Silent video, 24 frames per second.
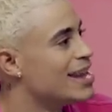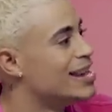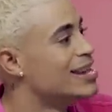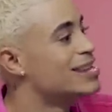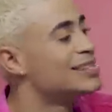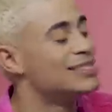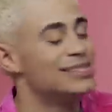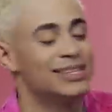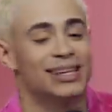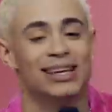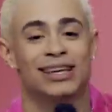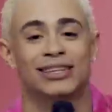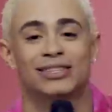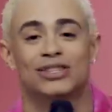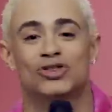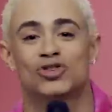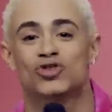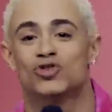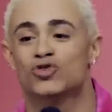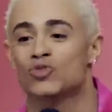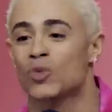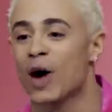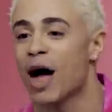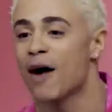And it is
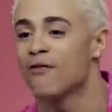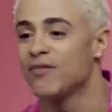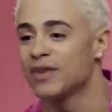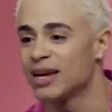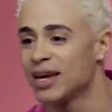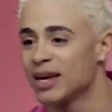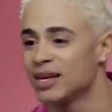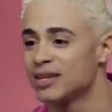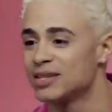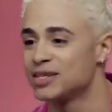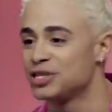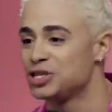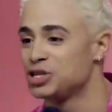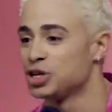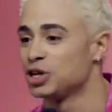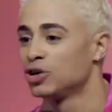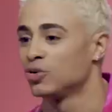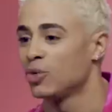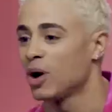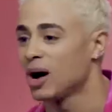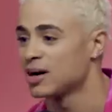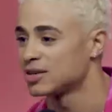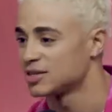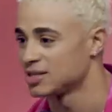extravagant
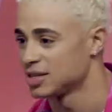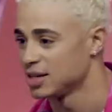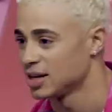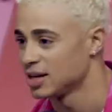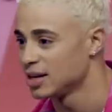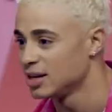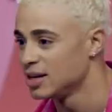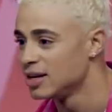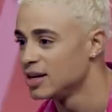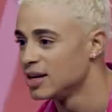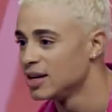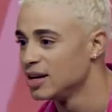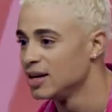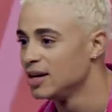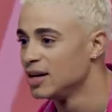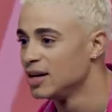generosity.